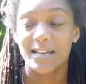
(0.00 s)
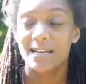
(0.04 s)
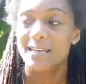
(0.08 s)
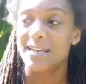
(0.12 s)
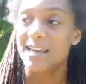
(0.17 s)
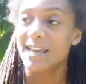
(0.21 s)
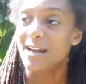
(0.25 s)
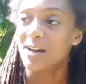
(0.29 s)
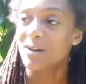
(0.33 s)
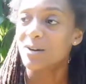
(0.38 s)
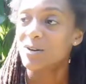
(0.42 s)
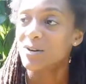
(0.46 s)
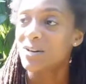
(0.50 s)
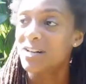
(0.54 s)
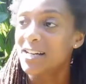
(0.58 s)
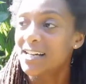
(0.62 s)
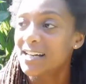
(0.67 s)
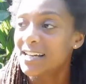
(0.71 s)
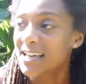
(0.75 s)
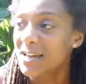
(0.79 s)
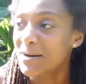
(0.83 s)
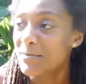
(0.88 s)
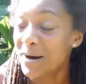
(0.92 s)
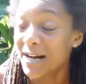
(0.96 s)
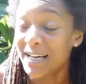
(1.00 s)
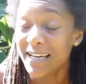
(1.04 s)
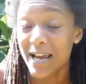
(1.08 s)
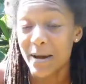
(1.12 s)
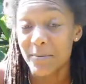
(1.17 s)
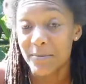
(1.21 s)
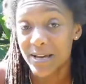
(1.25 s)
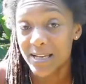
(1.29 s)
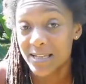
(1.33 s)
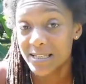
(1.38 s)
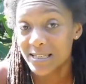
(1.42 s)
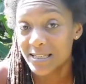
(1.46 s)
Now, it might
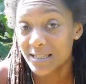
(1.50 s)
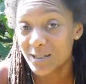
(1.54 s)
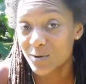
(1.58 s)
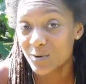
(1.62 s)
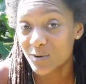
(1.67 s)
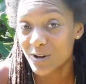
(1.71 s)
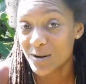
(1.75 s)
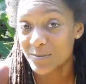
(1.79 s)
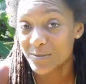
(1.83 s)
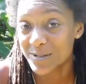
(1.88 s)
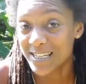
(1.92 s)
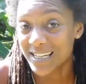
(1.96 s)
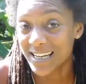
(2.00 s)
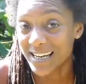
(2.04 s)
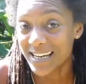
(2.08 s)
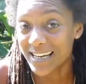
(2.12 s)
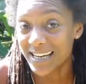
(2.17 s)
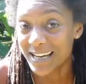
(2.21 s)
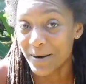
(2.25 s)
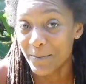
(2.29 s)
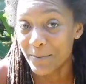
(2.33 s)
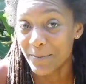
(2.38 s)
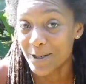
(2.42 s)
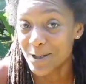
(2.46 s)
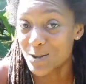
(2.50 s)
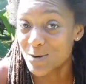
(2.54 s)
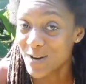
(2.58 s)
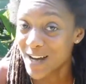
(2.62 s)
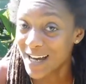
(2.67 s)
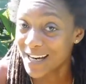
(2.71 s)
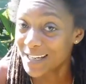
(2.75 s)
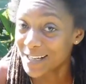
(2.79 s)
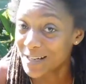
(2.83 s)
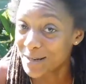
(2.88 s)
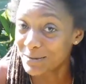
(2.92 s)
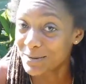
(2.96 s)
not make sense what I'm saying, but you
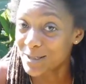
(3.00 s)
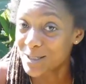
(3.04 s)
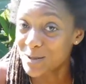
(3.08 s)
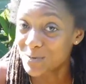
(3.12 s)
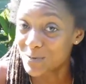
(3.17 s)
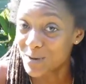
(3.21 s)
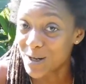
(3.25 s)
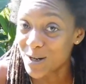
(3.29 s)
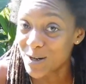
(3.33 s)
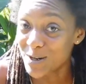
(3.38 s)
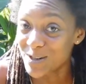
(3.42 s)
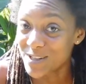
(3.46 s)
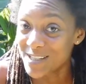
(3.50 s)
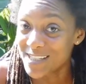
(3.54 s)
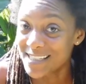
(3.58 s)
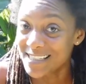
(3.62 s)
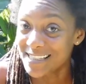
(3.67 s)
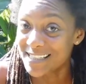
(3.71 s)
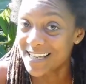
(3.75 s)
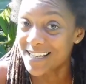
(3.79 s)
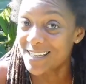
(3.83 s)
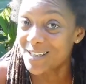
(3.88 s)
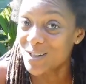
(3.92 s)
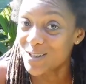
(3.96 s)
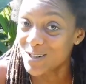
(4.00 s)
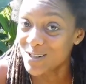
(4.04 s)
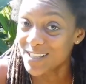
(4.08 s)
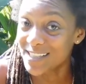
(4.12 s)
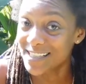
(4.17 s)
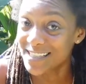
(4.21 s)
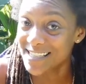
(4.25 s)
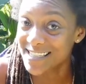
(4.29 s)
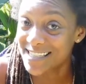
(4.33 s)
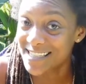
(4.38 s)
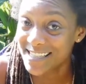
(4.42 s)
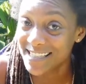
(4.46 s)
got to come experience it and you're
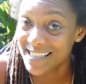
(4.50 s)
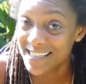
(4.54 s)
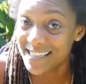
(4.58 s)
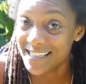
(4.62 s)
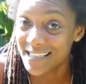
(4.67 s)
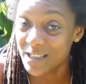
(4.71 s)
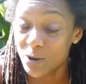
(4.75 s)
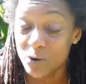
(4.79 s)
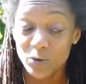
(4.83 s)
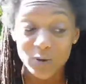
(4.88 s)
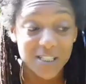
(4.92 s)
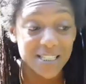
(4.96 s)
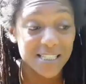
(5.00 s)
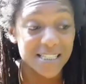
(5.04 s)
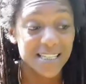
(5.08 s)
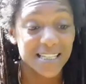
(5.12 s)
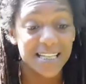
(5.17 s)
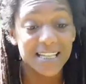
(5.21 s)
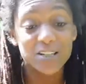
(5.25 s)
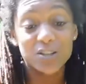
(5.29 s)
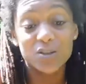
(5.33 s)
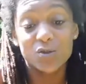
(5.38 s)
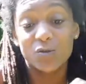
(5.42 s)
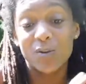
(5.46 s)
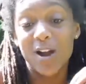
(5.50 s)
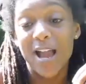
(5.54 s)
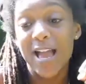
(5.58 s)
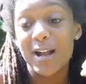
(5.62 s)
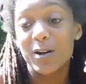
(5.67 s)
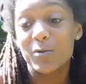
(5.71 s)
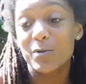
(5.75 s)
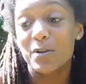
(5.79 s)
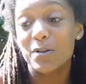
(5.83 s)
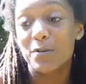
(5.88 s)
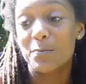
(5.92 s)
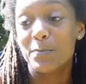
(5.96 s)
going to see. You get to
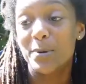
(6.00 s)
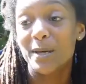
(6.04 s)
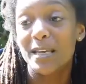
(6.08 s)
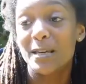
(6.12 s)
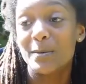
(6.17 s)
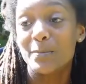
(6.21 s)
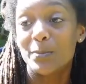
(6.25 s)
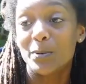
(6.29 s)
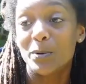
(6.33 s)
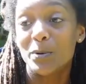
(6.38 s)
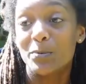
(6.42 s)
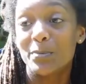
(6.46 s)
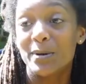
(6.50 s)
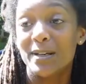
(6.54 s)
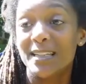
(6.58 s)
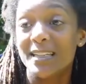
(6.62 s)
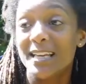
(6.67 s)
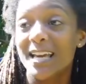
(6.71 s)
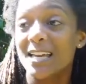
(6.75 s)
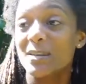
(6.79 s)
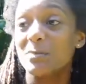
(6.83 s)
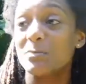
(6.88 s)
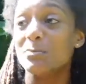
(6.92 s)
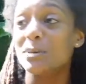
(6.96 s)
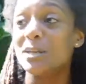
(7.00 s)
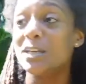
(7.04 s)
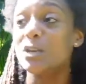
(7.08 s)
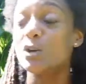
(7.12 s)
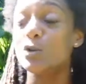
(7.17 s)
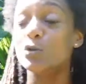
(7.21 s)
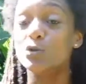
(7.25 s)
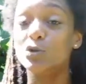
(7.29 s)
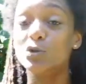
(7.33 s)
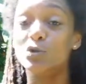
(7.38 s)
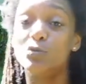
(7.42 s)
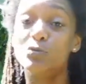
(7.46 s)
interact with people, but yet be
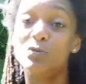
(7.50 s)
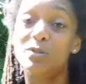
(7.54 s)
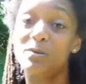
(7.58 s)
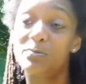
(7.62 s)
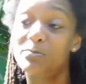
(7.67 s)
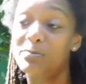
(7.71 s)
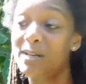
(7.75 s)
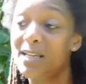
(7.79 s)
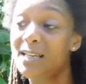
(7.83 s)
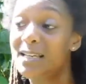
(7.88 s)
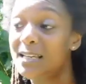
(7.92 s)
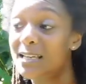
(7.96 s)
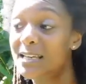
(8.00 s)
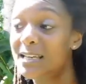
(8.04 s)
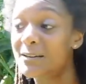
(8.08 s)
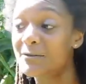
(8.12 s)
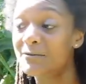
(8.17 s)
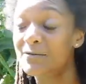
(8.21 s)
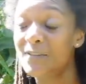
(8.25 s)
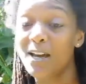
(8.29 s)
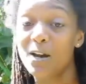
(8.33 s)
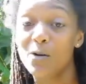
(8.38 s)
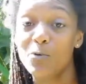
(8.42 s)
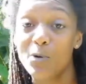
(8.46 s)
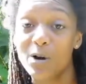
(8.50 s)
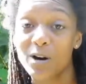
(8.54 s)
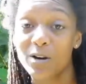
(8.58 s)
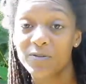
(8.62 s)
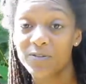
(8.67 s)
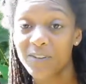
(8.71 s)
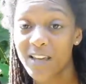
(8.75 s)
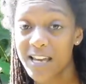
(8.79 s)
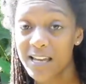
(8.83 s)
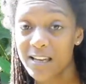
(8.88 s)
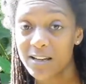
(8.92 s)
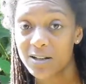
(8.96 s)
who you would be if they
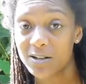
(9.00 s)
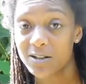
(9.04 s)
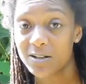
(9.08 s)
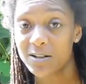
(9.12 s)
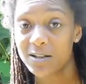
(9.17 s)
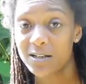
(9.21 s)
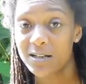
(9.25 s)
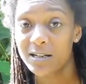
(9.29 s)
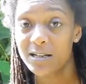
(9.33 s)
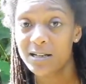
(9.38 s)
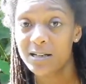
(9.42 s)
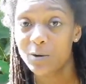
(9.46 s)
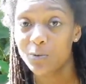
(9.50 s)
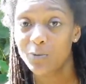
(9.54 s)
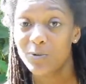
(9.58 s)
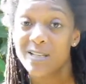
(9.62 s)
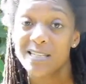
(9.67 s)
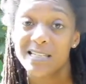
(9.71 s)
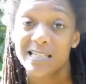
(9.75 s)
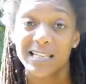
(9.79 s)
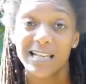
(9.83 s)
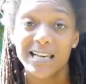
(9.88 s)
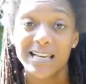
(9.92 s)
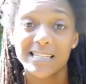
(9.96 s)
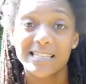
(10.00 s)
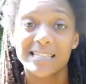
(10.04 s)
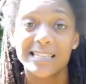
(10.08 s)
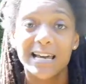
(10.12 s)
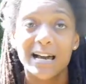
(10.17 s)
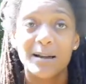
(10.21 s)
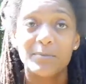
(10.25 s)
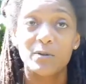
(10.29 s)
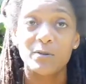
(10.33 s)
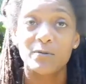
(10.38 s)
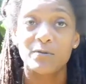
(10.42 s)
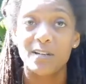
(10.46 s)
weren't there. When's the last
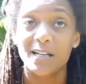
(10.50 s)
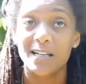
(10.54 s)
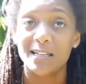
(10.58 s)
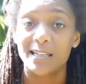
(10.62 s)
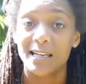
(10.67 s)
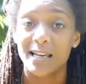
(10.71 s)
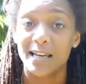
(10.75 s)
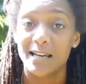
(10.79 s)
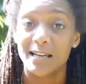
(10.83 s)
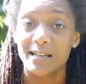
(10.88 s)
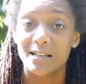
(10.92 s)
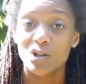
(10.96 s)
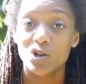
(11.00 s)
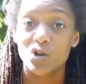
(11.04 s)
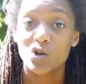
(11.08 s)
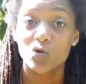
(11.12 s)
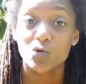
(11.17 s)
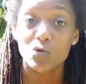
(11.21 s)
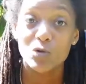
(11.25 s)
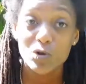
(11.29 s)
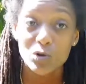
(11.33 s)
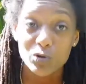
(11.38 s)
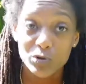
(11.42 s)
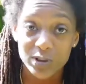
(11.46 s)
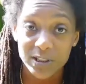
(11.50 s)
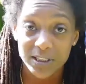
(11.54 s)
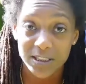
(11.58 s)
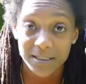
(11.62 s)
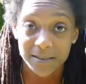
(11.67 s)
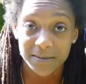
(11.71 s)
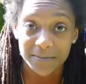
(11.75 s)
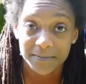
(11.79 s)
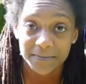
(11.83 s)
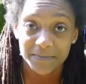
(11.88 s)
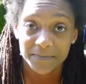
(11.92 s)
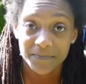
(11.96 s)
time you've done that? Truly
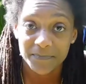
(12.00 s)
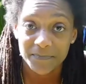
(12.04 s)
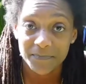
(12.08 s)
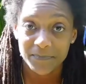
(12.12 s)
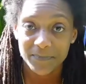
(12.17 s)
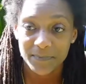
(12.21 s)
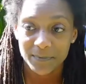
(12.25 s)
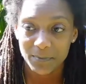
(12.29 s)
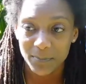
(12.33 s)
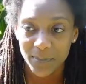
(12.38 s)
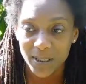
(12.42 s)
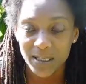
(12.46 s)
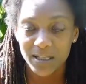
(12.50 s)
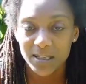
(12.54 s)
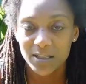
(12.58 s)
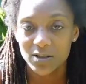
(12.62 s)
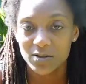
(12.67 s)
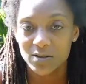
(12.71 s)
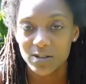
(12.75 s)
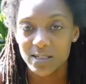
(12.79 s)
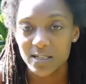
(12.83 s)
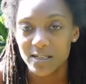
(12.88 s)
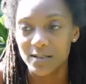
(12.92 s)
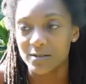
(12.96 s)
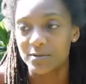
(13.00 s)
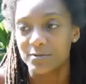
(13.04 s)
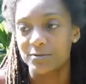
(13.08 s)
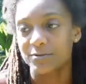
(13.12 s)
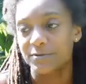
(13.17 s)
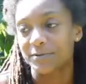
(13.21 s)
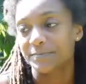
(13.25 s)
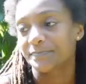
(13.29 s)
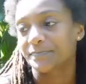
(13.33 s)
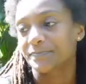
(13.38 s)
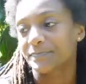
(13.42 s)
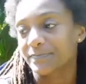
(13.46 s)
being yourself.
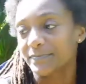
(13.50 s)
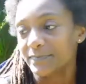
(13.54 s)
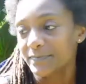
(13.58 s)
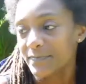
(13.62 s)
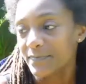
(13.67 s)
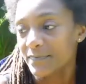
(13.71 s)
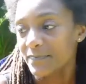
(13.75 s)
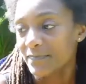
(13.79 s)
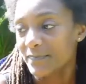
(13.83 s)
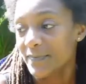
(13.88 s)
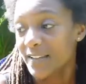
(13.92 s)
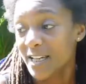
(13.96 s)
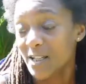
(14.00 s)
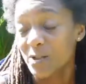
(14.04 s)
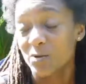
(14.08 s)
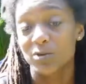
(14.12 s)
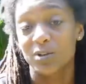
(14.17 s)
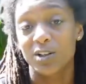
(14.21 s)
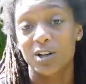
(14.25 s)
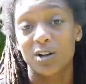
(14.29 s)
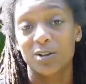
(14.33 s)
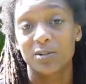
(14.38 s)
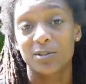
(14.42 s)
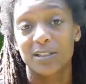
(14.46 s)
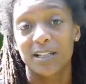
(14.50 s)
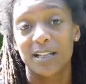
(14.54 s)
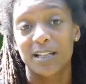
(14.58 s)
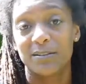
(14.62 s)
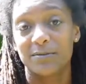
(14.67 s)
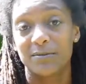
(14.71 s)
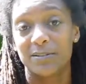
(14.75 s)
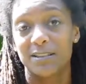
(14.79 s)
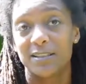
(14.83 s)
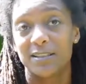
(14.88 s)
That's what the Holi Haven